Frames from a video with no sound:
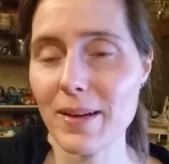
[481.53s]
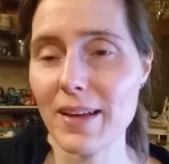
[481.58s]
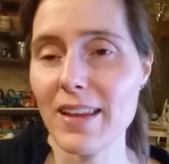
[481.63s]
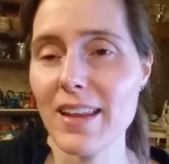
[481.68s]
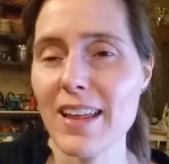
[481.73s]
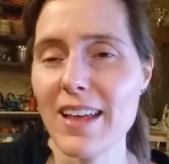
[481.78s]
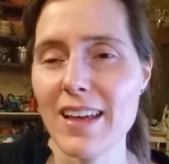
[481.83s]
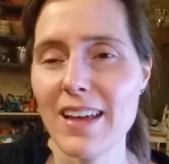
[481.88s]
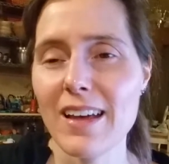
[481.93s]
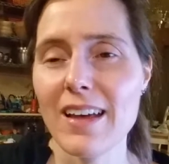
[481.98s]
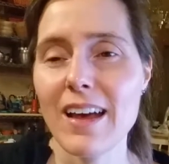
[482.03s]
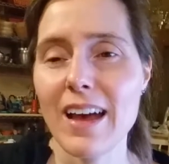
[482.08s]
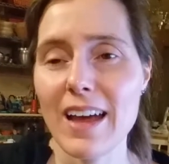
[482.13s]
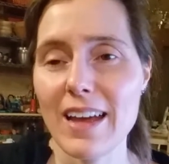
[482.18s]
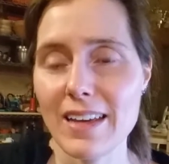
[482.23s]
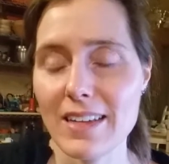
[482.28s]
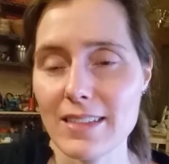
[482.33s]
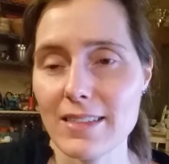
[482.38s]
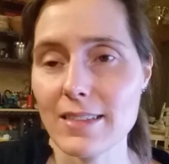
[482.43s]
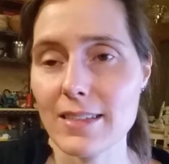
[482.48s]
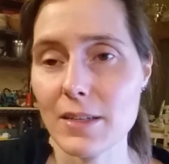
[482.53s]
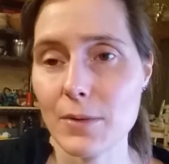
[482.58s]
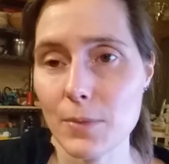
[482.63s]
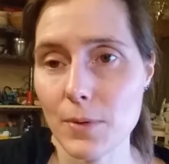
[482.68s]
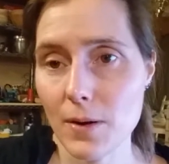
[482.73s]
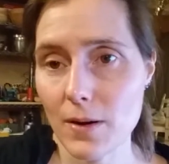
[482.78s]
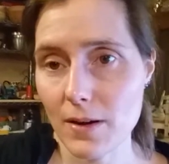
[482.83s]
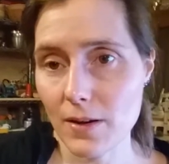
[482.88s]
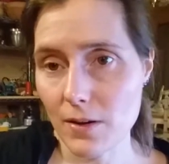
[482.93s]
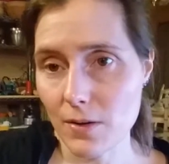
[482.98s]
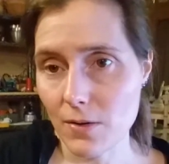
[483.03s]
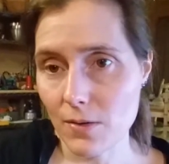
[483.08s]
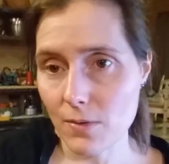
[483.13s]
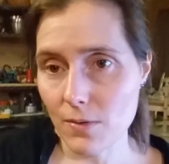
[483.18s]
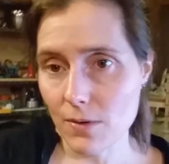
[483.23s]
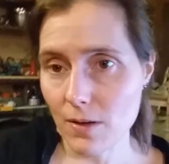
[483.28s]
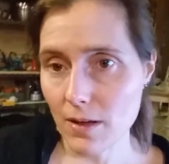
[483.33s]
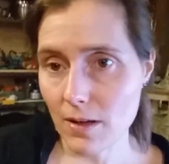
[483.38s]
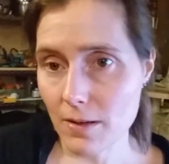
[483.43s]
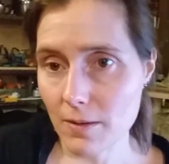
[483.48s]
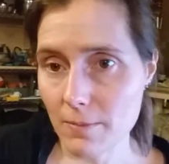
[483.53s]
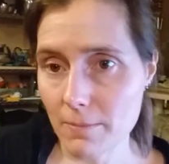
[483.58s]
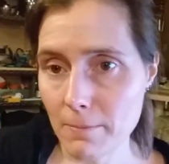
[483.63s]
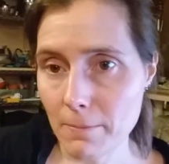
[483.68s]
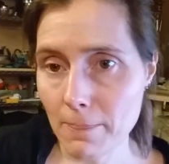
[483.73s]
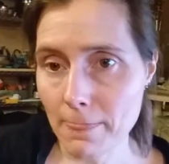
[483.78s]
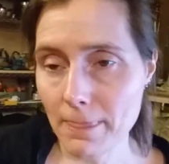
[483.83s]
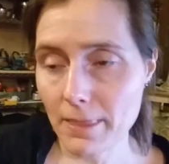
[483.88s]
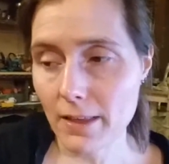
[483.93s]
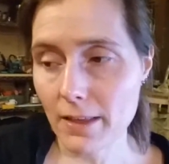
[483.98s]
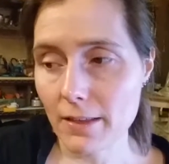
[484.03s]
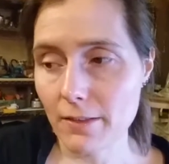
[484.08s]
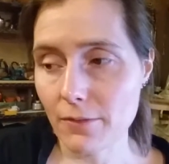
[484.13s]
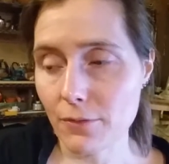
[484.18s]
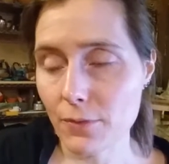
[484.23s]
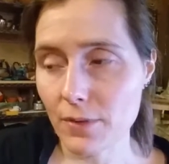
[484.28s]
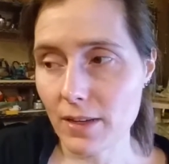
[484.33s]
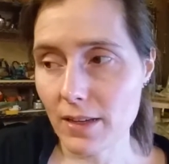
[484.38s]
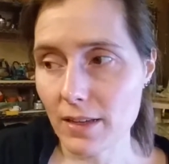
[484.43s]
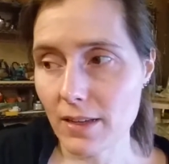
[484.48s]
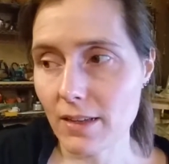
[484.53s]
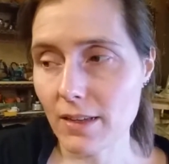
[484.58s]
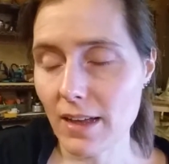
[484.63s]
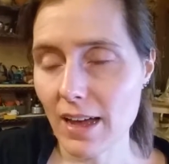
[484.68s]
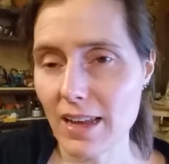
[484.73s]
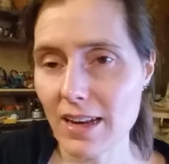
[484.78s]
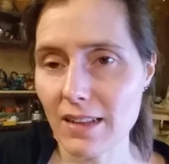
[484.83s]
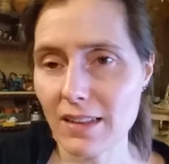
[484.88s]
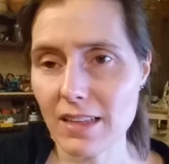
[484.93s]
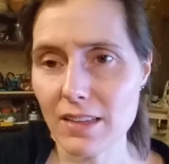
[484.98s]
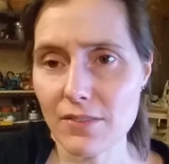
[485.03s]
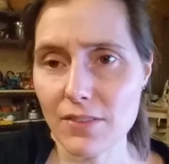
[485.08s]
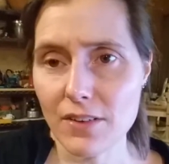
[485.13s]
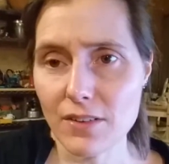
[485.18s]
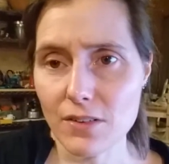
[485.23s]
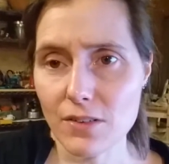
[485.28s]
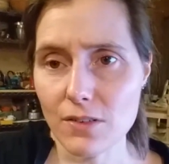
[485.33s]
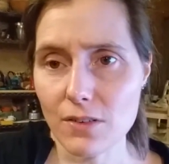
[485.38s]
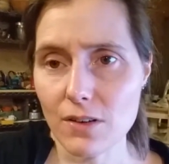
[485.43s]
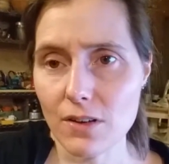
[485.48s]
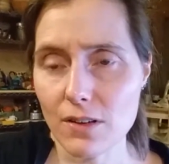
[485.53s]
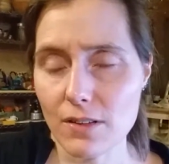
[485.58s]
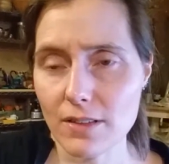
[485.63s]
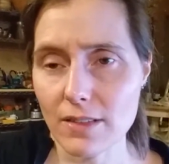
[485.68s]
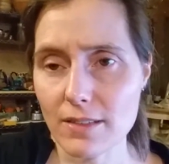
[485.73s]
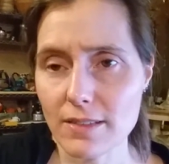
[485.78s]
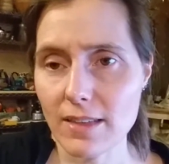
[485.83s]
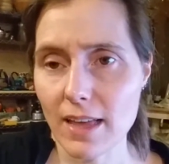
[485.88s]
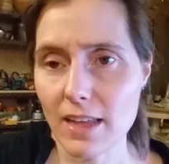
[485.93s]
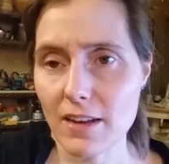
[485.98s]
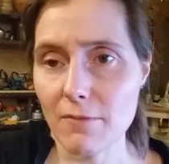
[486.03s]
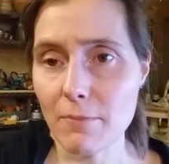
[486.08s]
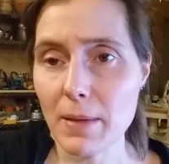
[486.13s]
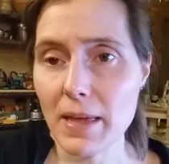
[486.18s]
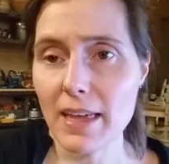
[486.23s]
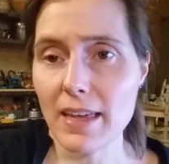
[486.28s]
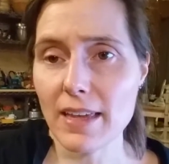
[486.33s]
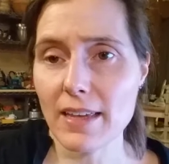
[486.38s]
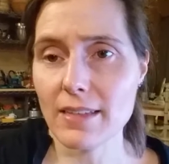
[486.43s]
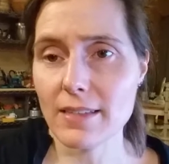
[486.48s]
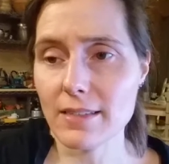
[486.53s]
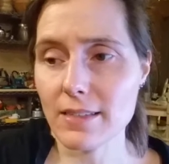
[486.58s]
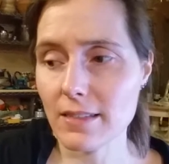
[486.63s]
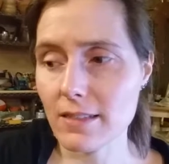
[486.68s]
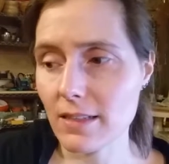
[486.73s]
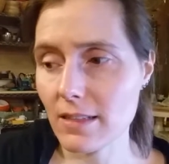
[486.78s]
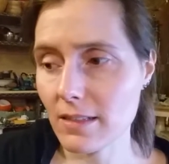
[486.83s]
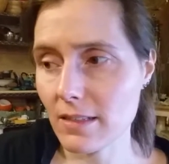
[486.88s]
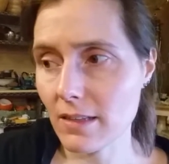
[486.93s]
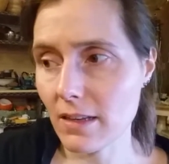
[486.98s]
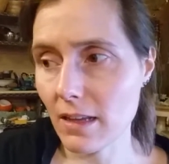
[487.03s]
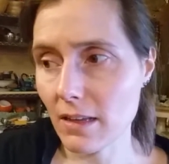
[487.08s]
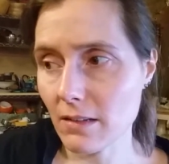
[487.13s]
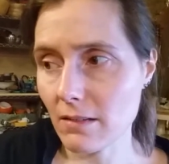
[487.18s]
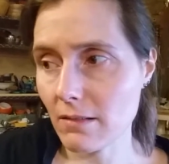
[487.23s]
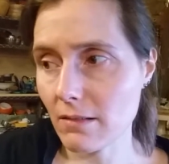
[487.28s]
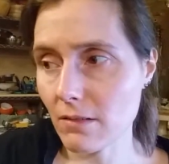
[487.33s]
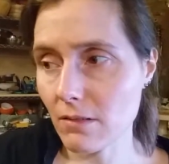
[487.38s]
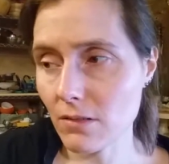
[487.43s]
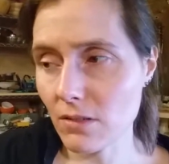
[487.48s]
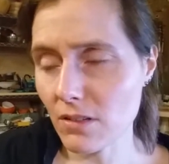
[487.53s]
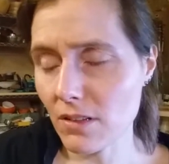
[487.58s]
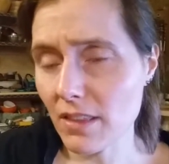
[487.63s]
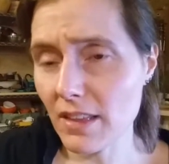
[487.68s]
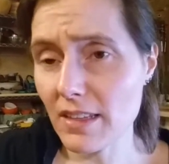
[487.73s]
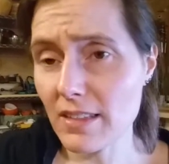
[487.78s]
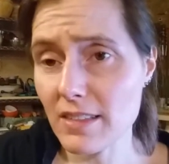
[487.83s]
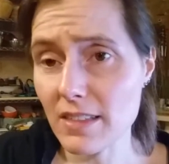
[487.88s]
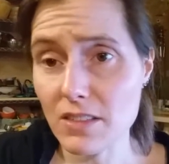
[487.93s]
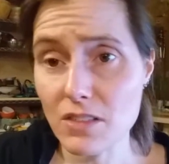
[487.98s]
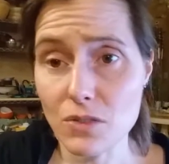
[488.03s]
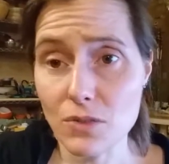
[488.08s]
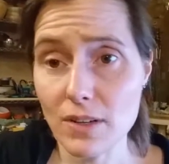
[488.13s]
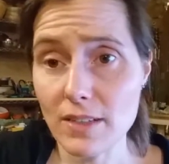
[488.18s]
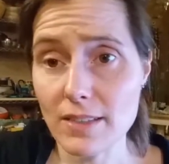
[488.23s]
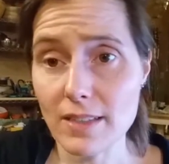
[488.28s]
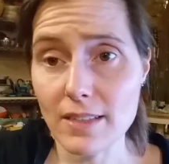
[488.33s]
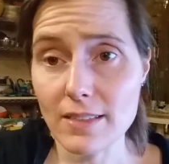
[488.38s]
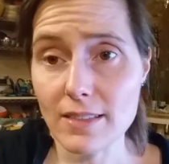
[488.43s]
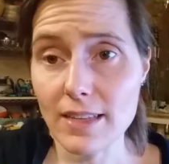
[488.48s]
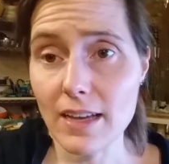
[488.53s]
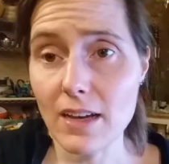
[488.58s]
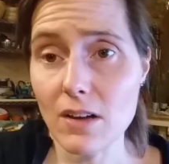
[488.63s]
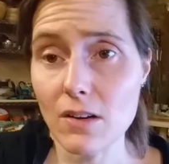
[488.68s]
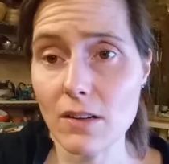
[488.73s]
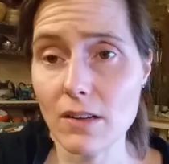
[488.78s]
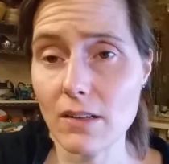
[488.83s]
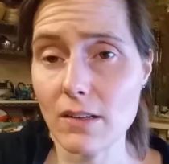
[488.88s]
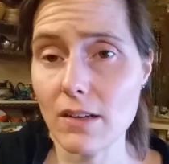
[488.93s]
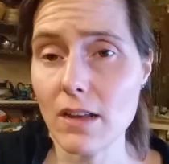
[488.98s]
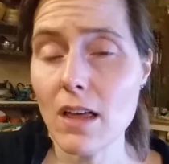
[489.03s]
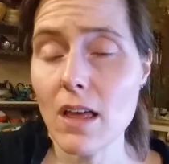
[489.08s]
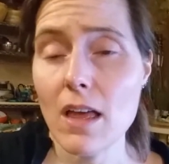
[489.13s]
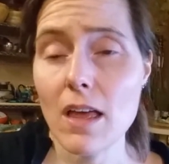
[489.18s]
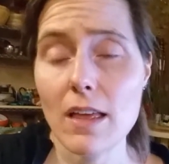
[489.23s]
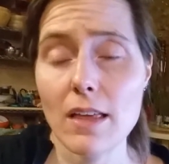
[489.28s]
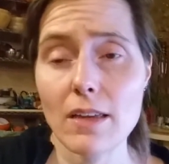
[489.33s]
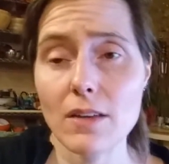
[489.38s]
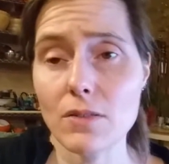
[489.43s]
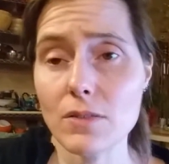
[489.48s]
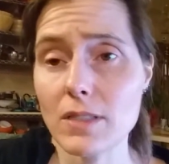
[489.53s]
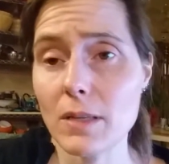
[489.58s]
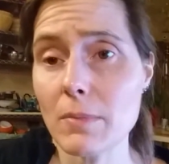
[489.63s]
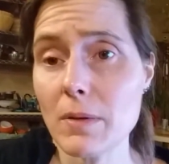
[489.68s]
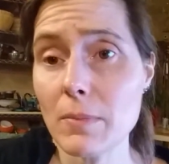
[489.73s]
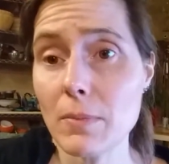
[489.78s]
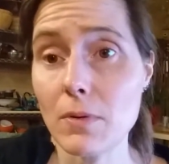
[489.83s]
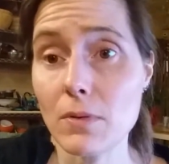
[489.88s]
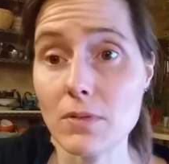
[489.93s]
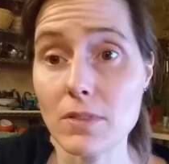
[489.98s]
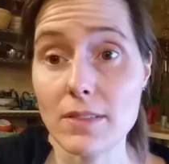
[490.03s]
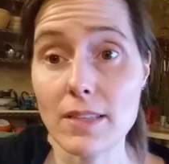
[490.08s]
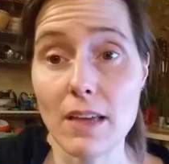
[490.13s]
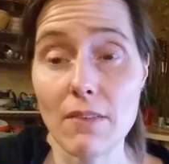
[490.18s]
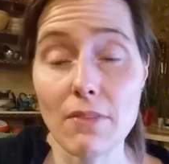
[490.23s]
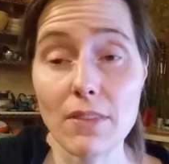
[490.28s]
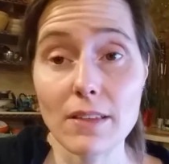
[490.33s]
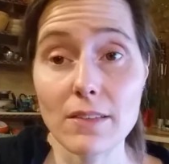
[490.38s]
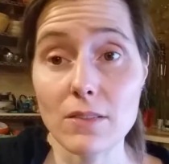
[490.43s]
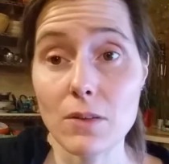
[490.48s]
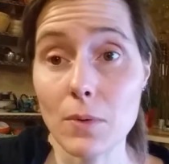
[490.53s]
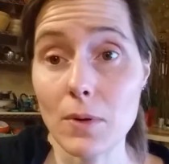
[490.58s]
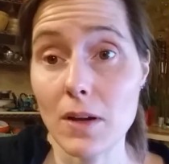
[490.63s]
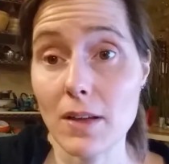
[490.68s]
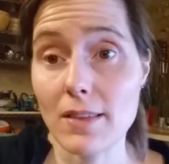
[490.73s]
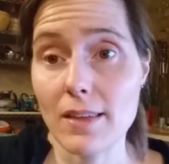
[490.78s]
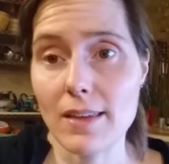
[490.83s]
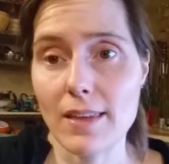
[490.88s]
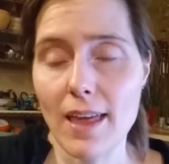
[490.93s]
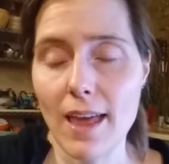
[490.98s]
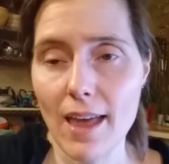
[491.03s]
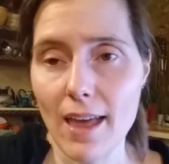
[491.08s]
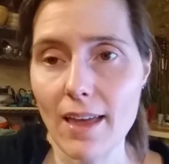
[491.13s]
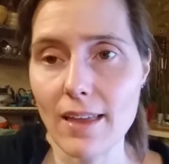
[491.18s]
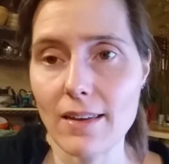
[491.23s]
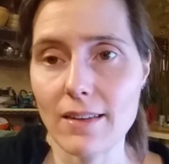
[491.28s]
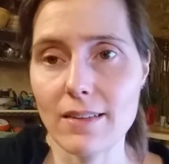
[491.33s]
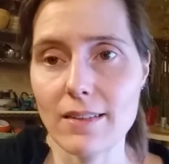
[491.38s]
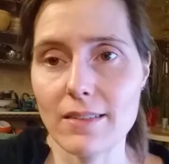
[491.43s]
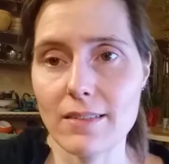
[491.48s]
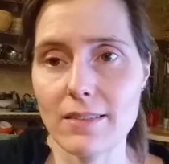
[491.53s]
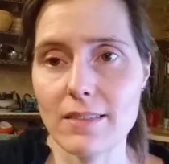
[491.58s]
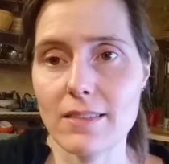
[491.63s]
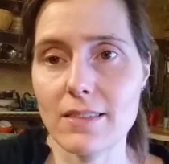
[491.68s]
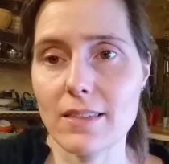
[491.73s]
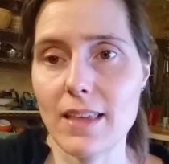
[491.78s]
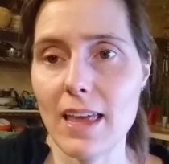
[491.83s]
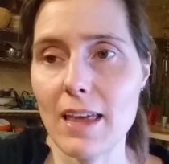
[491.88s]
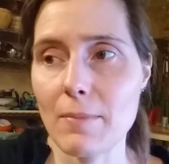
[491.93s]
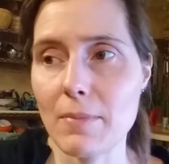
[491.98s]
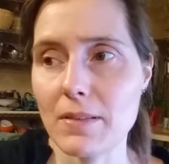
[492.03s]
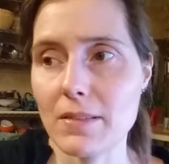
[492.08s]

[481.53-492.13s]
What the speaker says: But I can see where, if we kind of live under this kind of pace and or things that stress us out, and some people just have things going on they can't escape.